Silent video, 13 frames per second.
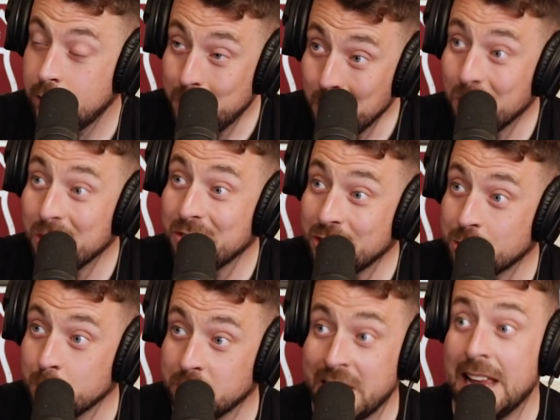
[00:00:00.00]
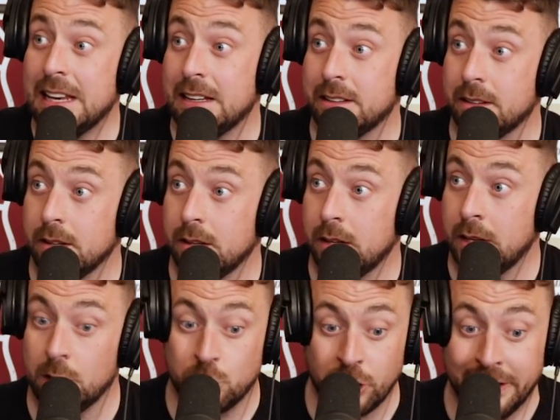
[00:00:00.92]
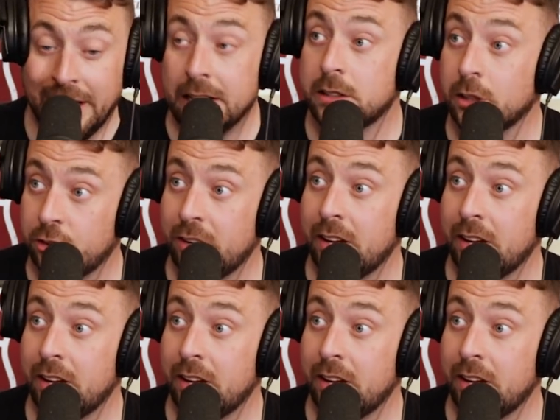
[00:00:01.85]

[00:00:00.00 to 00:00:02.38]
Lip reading: The Eurovision was held in a gigantic